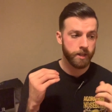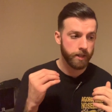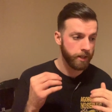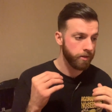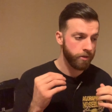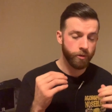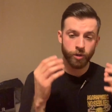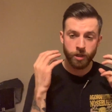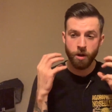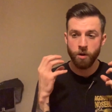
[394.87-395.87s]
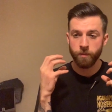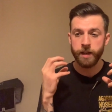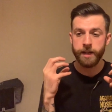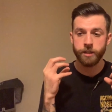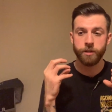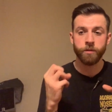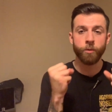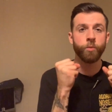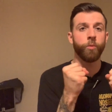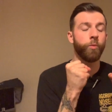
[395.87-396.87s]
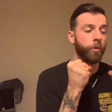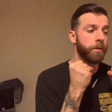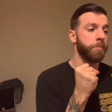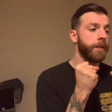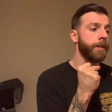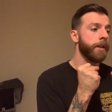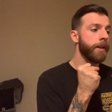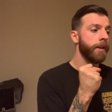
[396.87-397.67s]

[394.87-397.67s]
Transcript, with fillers: You know, you just can't relax. You don't want to be